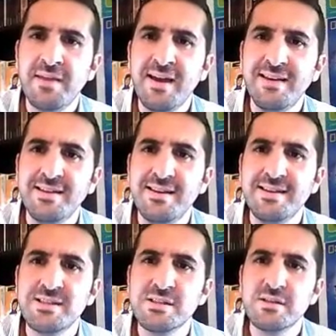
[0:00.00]

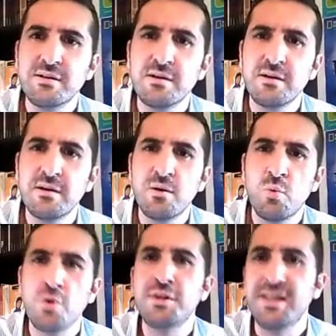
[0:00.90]
candidate's
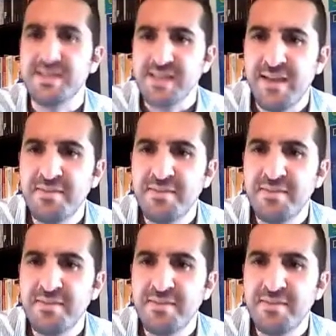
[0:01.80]
word list and